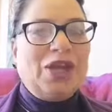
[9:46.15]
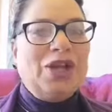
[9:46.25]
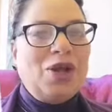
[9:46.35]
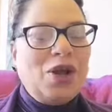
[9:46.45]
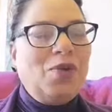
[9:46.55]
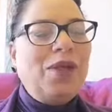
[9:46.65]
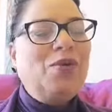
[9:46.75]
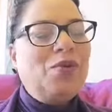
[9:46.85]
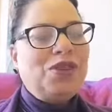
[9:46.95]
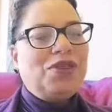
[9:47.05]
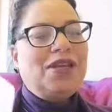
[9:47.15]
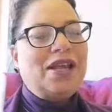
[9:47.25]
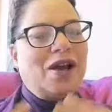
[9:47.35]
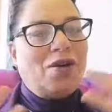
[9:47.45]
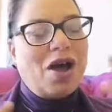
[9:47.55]
knowing within
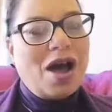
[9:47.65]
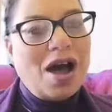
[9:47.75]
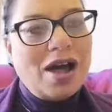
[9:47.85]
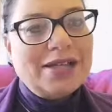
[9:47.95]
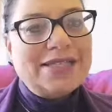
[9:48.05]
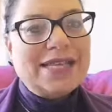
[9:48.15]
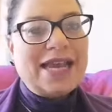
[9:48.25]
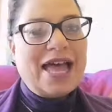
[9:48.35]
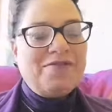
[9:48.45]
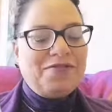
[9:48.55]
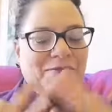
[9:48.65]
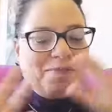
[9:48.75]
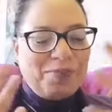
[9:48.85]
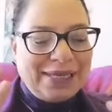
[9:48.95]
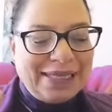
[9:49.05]
our hearts and have the
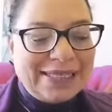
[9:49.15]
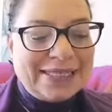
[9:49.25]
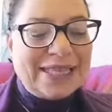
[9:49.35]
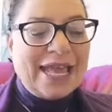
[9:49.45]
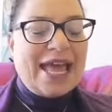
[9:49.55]
peace